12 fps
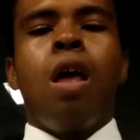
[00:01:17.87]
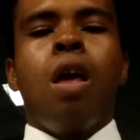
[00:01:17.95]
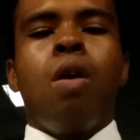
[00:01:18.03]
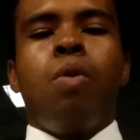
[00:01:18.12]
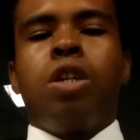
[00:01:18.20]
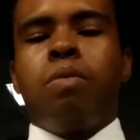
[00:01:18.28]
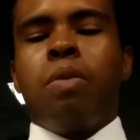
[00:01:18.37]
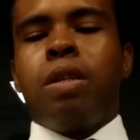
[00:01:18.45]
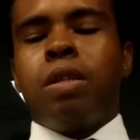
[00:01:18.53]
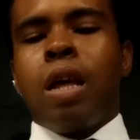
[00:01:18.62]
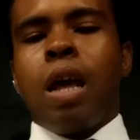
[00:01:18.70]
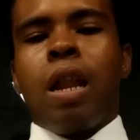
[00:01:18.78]
which
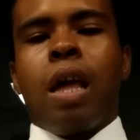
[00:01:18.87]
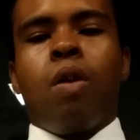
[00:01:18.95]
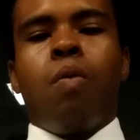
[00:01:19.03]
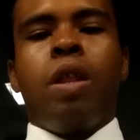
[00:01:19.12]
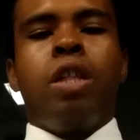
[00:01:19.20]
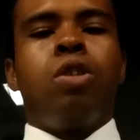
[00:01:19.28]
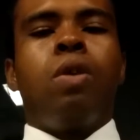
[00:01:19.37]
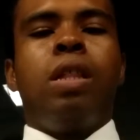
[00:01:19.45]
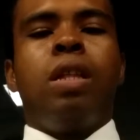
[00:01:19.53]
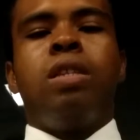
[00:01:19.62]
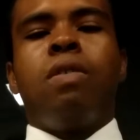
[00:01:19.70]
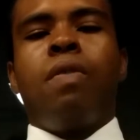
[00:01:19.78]
means that we need to
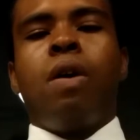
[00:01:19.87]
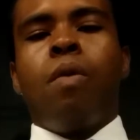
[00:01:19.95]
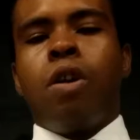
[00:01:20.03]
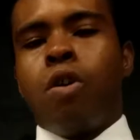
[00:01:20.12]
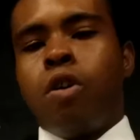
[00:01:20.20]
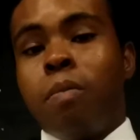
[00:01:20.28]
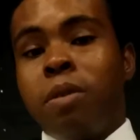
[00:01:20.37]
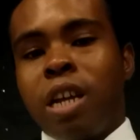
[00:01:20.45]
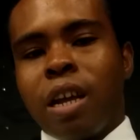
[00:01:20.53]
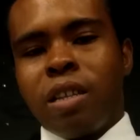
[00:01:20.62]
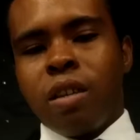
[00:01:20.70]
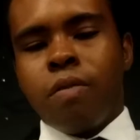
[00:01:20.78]
identify what our
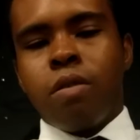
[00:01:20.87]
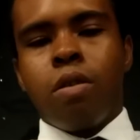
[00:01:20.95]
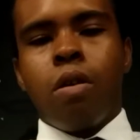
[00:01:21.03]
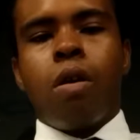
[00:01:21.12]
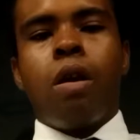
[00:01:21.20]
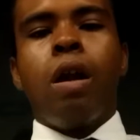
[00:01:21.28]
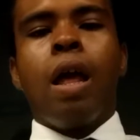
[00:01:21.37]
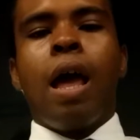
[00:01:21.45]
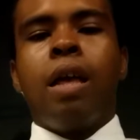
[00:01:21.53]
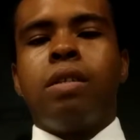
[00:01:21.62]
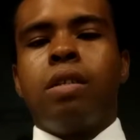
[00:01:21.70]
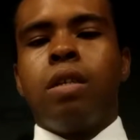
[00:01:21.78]
objectives are
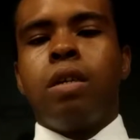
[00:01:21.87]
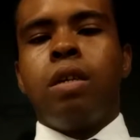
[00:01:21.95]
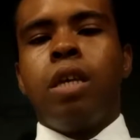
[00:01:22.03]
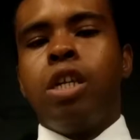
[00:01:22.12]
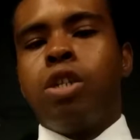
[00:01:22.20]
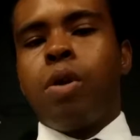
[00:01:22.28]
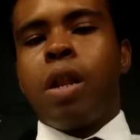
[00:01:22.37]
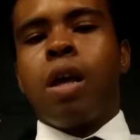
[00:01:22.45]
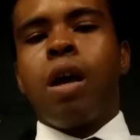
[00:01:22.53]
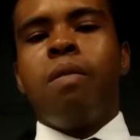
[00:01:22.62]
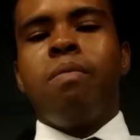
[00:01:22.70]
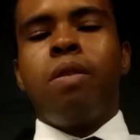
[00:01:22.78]
as a e-trading
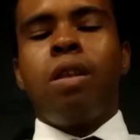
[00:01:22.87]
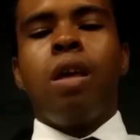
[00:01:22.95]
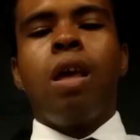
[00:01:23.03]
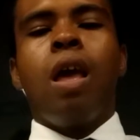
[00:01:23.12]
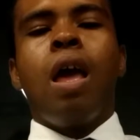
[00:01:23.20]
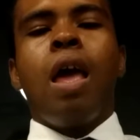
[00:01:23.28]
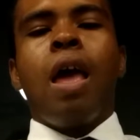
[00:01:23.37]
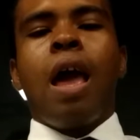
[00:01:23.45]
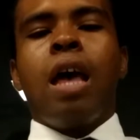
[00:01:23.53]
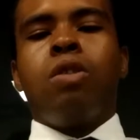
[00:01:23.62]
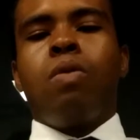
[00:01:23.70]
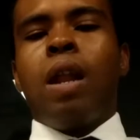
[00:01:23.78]
company,
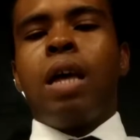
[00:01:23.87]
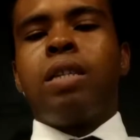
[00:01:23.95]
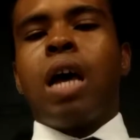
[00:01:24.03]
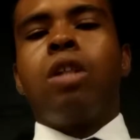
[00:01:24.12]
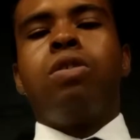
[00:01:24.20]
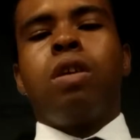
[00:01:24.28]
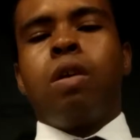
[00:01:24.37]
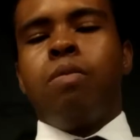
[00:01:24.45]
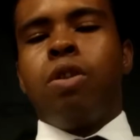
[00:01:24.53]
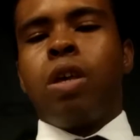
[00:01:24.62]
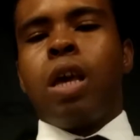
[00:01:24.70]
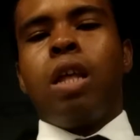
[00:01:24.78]
as well as how to
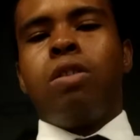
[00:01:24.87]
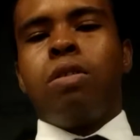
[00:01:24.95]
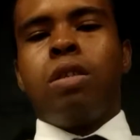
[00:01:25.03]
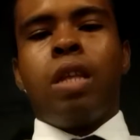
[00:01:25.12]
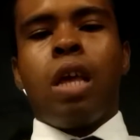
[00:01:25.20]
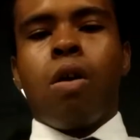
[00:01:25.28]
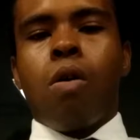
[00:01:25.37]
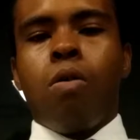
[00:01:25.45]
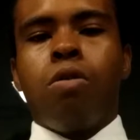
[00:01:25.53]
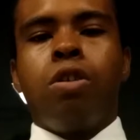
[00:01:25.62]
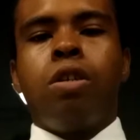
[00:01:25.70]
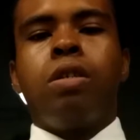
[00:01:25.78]
communicate to
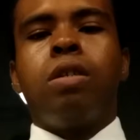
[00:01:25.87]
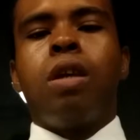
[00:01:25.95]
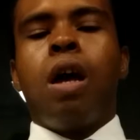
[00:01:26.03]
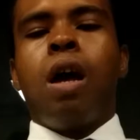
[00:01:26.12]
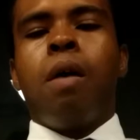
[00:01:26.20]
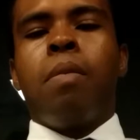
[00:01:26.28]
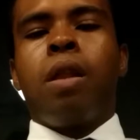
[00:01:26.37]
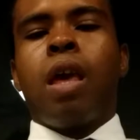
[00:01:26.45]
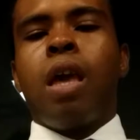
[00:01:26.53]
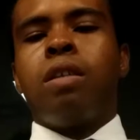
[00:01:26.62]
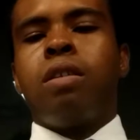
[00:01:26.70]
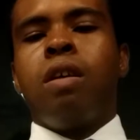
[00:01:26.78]
stakeholders in
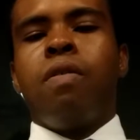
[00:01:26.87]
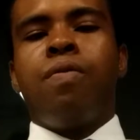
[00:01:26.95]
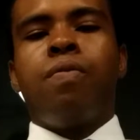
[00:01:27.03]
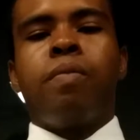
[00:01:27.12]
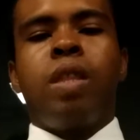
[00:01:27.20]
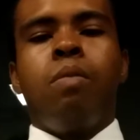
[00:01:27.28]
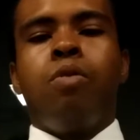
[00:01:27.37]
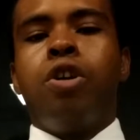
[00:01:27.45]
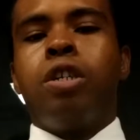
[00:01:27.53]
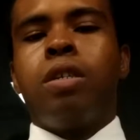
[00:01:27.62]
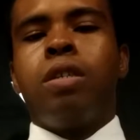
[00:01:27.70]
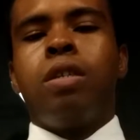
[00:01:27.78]
case of
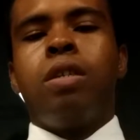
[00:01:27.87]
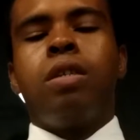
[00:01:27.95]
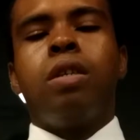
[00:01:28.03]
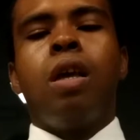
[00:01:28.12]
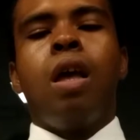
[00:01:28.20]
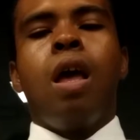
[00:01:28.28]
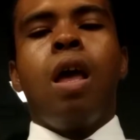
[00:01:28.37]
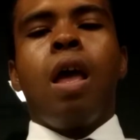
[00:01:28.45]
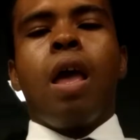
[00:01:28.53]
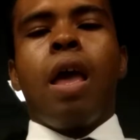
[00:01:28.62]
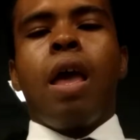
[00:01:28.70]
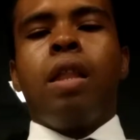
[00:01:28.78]
emergencies,
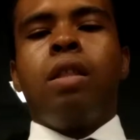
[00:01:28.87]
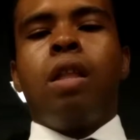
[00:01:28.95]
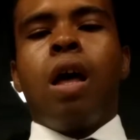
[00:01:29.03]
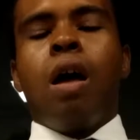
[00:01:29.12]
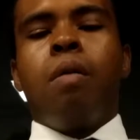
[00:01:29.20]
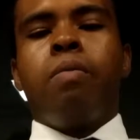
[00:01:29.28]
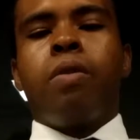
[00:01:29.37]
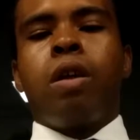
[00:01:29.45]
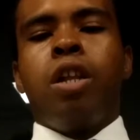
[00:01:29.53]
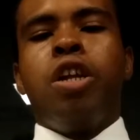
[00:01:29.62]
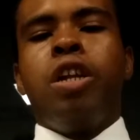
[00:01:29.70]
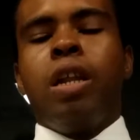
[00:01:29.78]
and
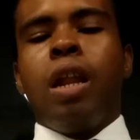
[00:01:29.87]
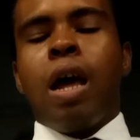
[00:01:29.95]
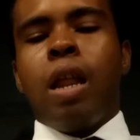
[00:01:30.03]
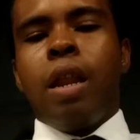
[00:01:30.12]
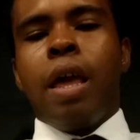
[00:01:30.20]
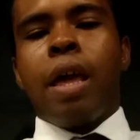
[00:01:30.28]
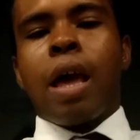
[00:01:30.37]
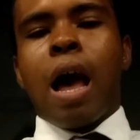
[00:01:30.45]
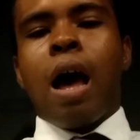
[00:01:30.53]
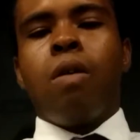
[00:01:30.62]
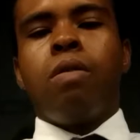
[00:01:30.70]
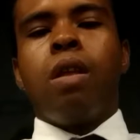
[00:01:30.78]
clearly laying
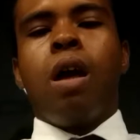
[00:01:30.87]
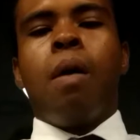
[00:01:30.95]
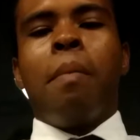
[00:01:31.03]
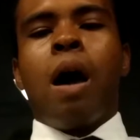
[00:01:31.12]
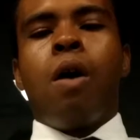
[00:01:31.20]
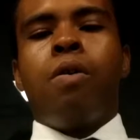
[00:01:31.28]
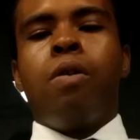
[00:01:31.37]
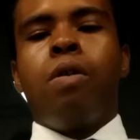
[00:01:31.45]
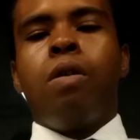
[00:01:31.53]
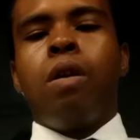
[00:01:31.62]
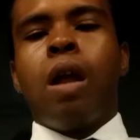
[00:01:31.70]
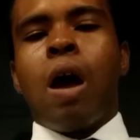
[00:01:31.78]
out
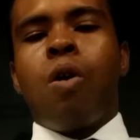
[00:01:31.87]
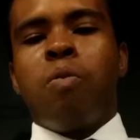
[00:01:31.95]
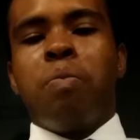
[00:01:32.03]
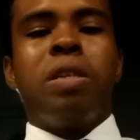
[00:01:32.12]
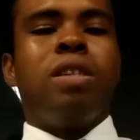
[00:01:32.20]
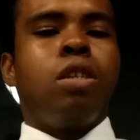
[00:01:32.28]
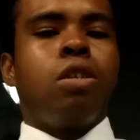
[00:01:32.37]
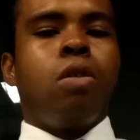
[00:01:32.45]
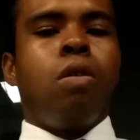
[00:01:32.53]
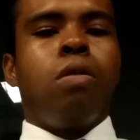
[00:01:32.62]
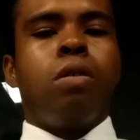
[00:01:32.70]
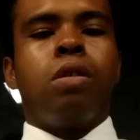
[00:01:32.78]
our business
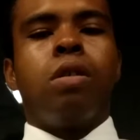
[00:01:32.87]
goals.